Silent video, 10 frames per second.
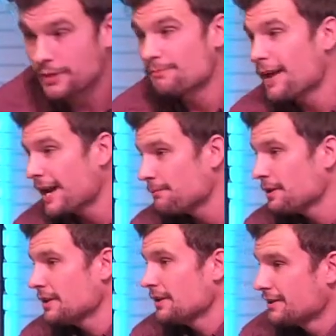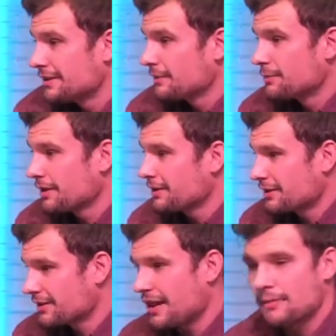may be tempted
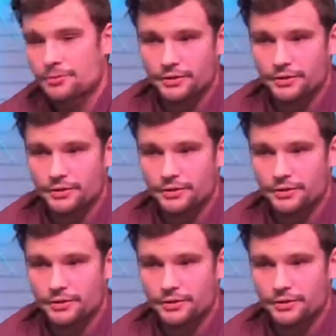to stop